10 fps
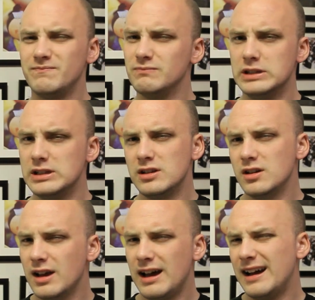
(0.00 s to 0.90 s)

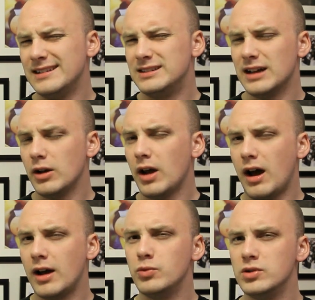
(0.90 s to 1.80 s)
Nah,
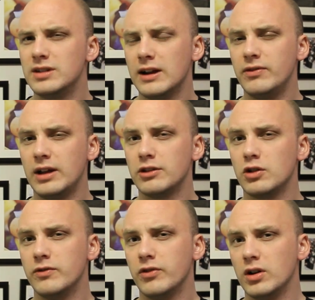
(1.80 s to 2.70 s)
I would definitely either
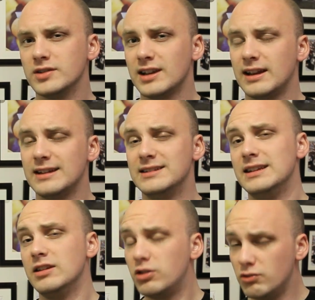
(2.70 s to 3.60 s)
go for a secondhand
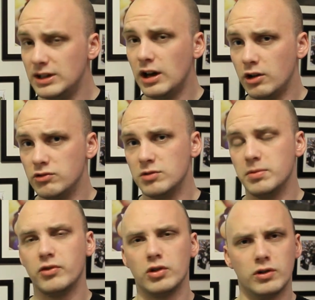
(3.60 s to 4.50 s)
D300
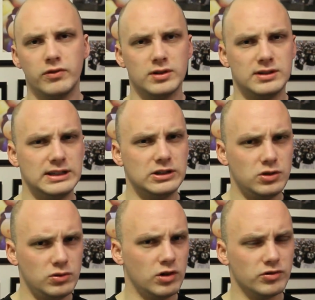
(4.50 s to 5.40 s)
before I go for a
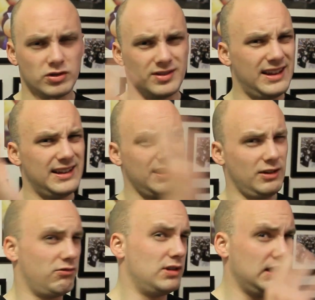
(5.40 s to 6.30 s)
D200, because that's
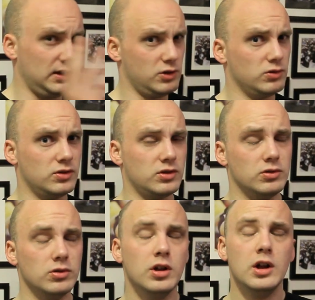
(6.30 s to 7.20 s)
like really old
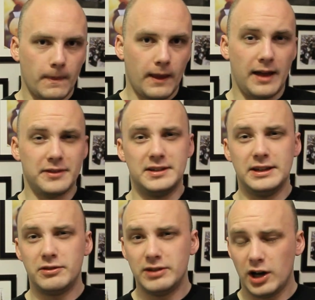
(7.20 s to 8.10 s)
school. And the
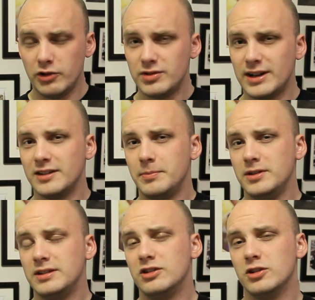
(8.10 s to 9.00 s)
D300 has the
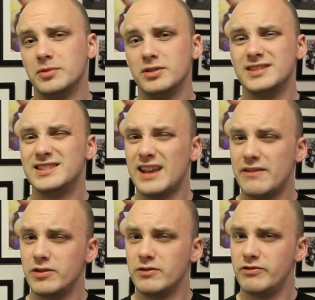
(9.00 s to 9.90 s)
ability to go up to
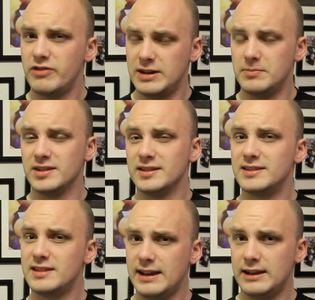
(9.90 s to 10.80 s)
7 frames a
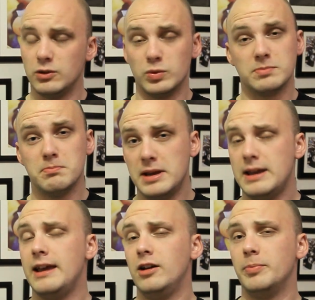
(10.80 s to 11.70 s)
second, which
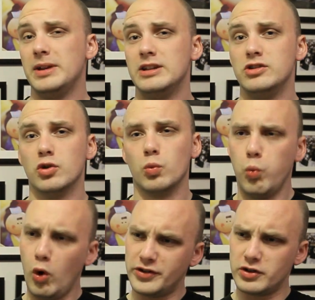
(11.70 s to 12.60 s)
may help in your
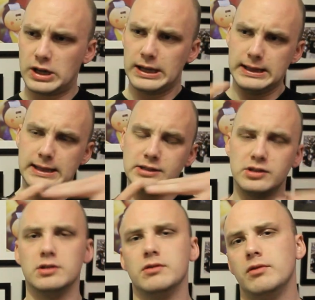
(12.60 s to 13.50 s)
water
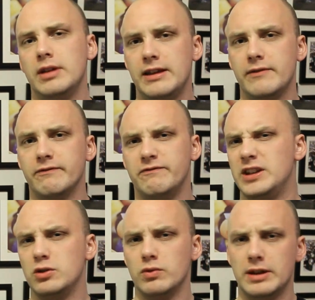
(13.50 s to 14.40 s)
collision
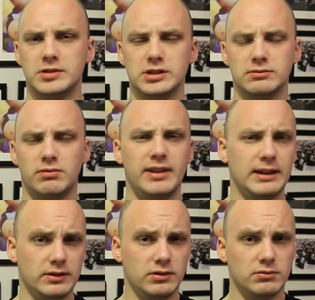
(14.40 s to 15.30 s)
video images
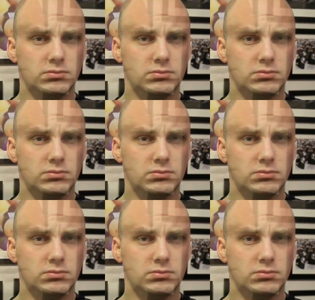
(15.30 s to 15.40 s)
things.